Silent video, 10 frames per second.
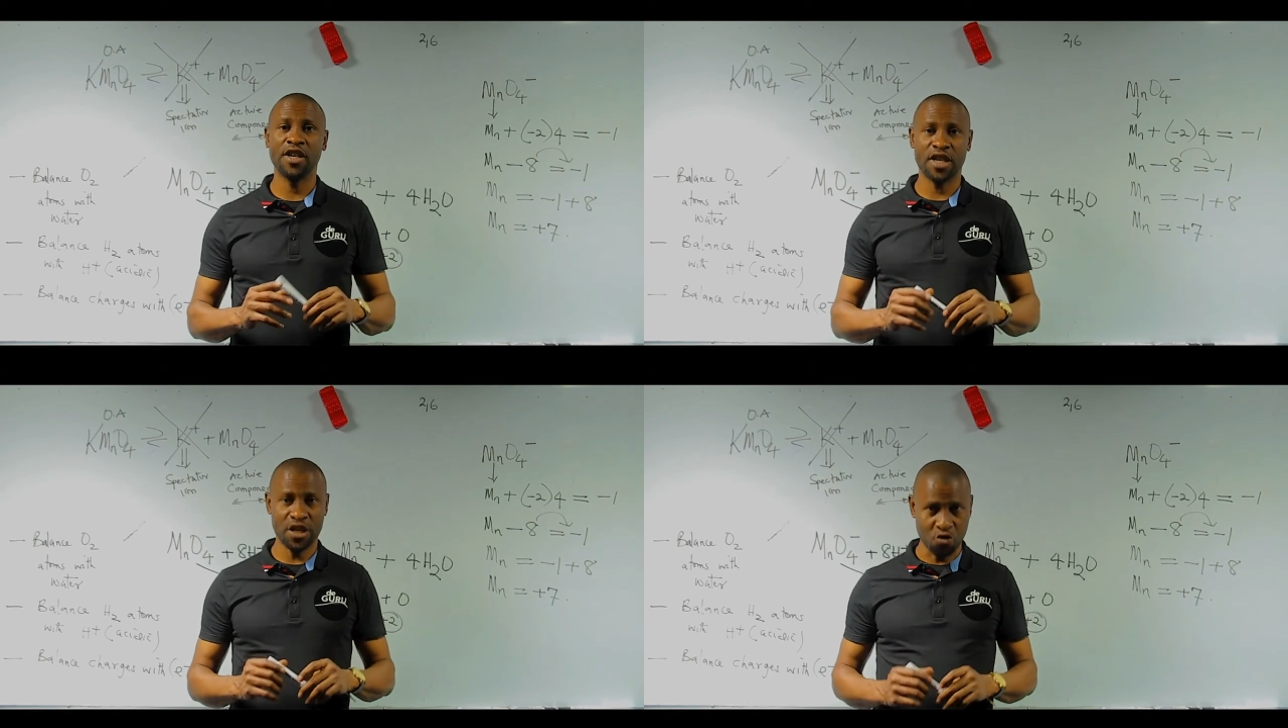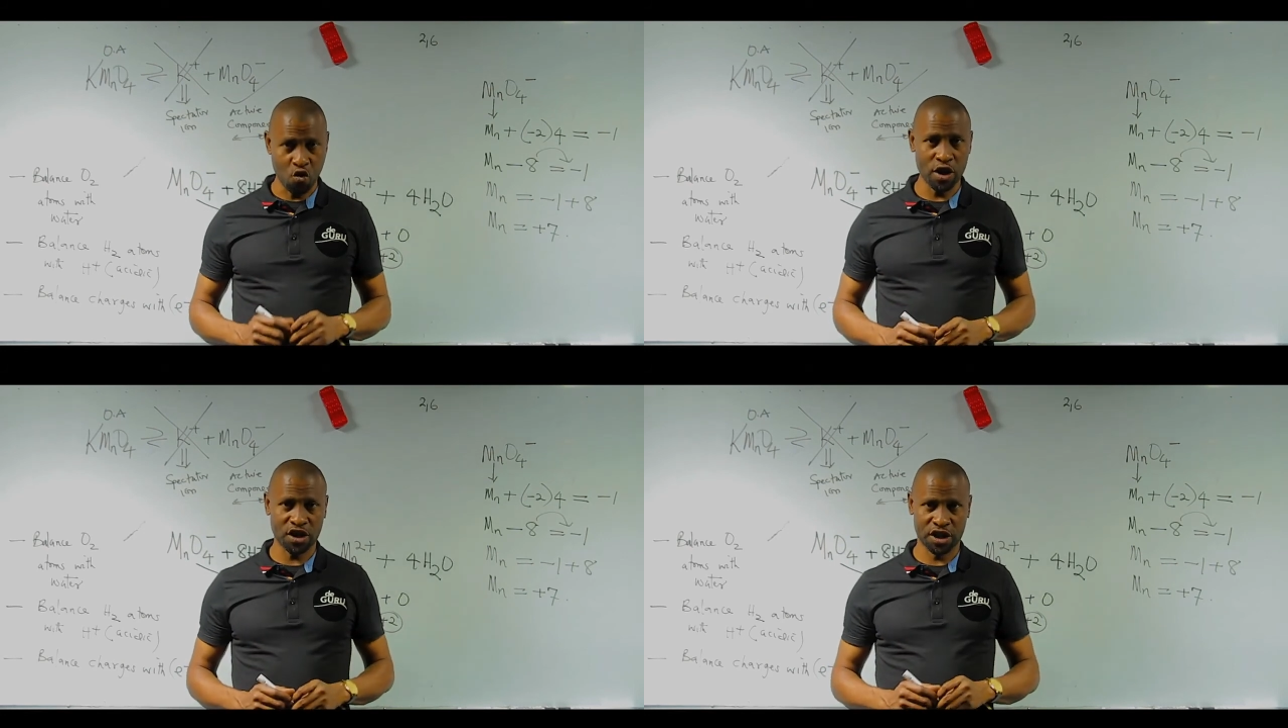
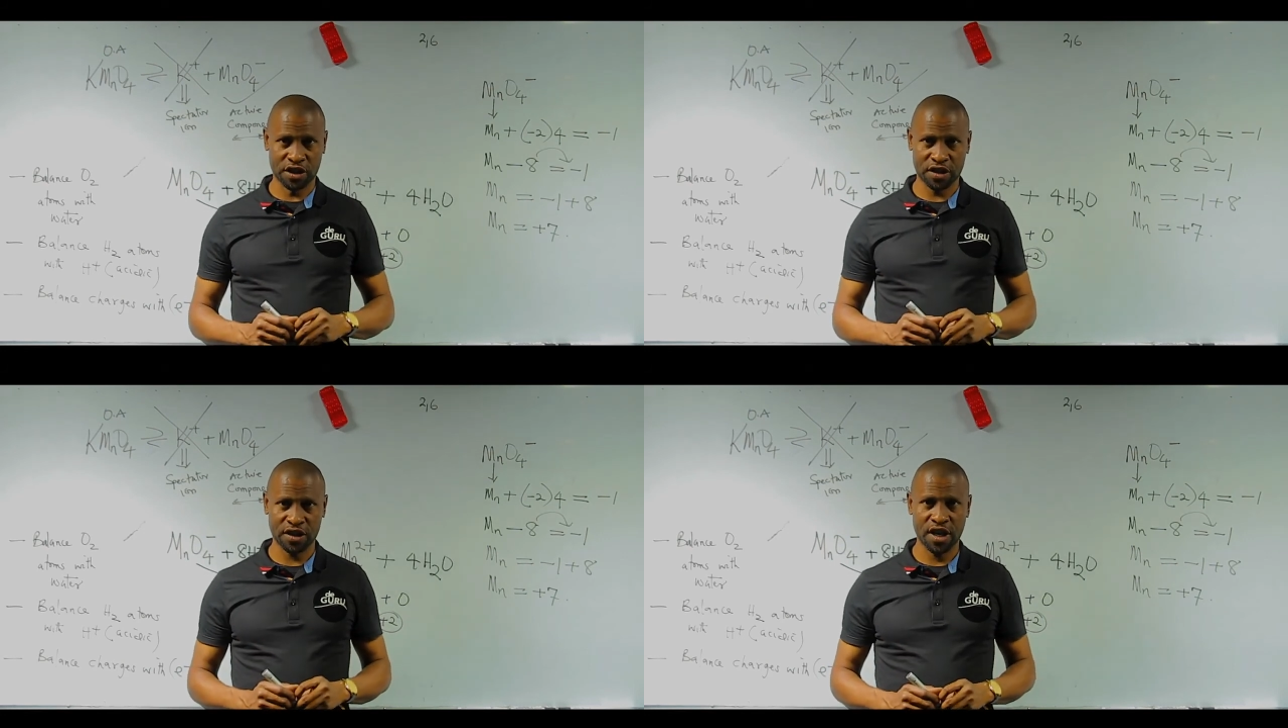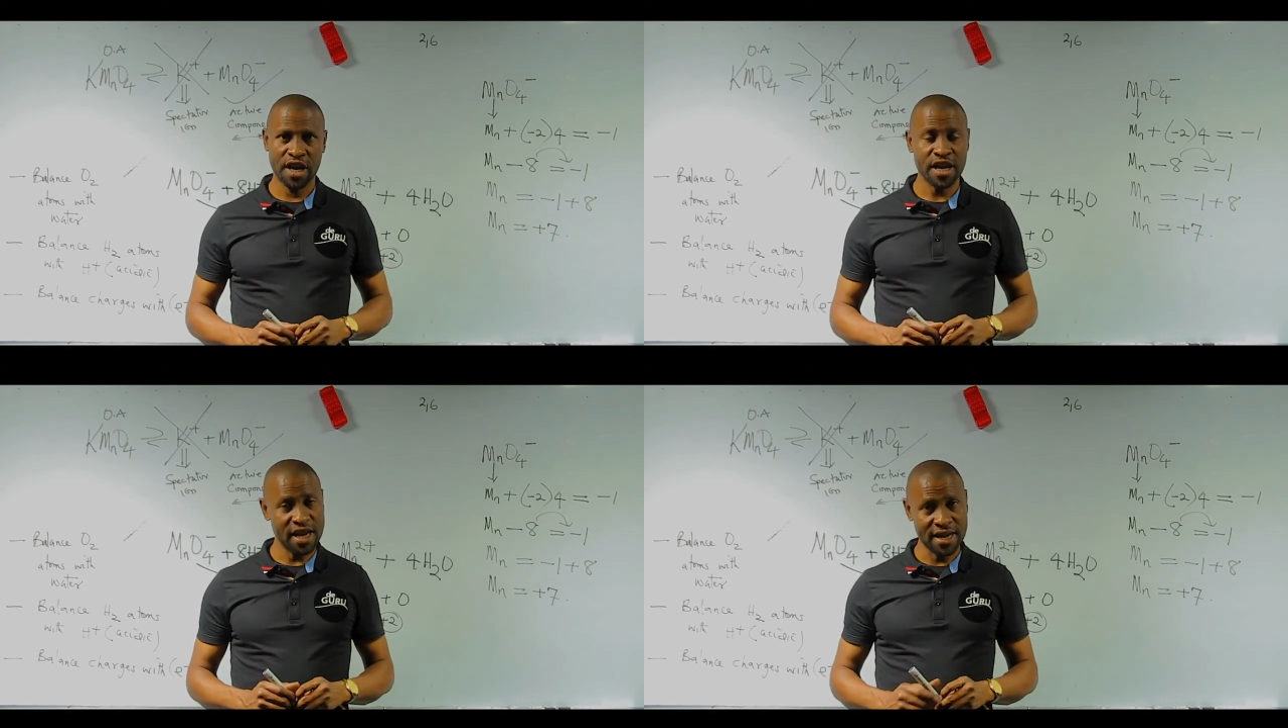equations
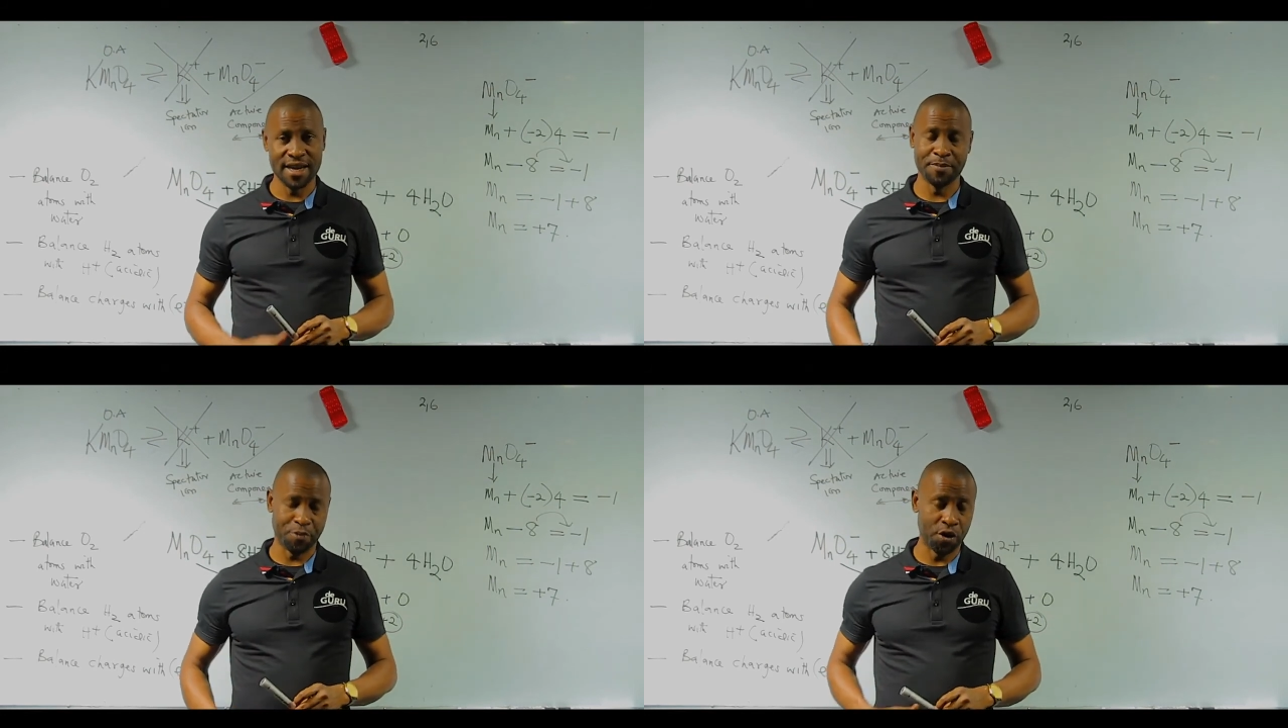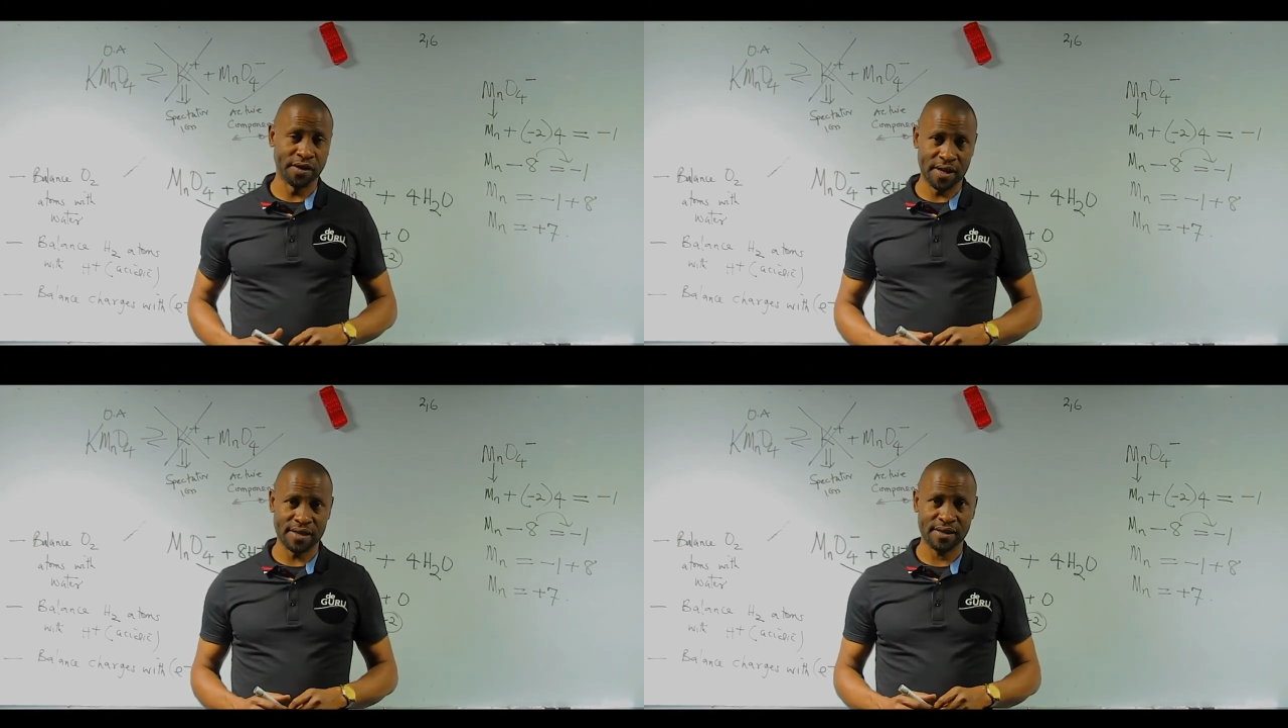in the
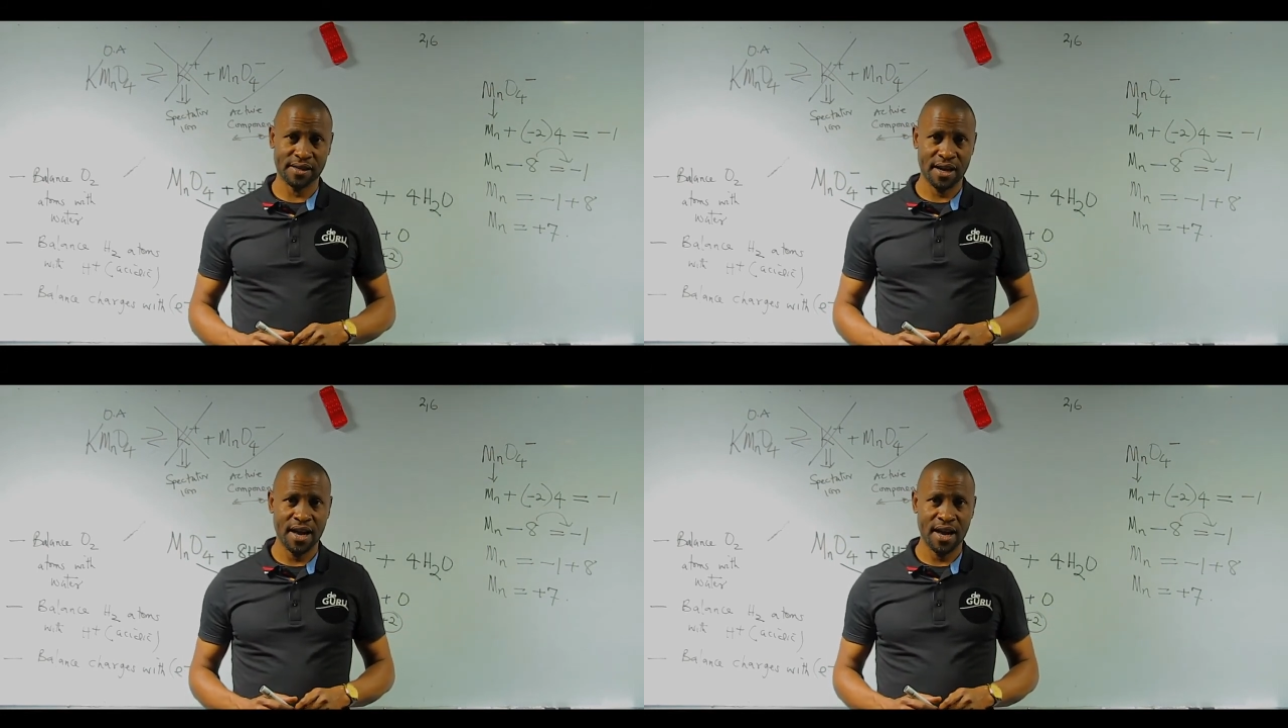process.